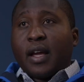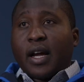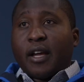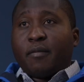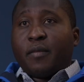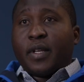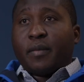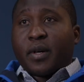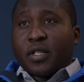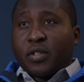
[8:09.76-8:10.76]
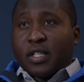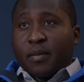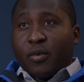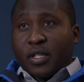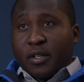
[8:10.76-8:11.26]
I've been passionate
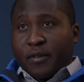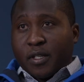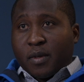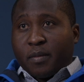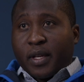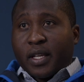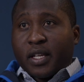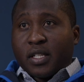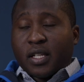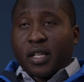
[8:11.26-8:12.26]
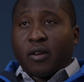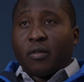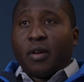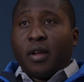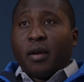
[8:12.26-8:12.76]
about investment banking in general,